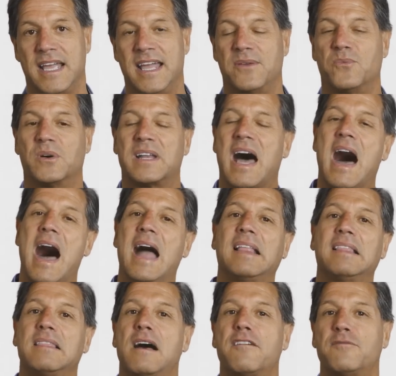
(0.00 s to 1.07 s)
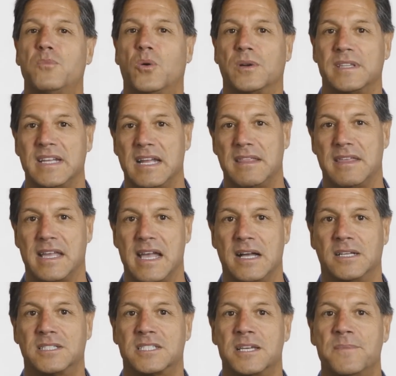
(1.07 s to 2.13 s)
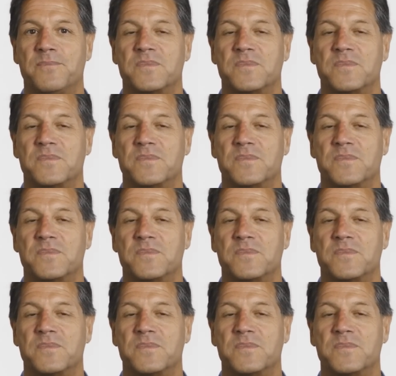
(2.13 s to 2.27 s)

And what I love more than anything else